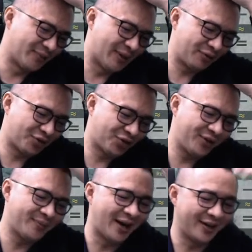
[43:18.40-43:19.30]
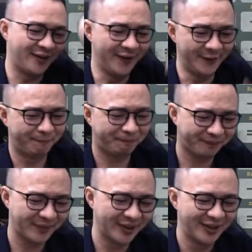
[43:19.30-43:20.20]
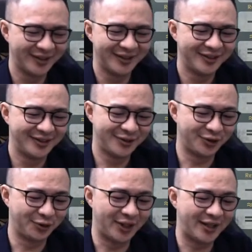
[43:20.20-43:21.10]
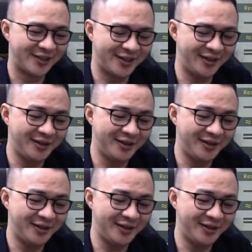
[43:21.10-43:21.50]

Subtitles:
about 3 marks here. So you can see,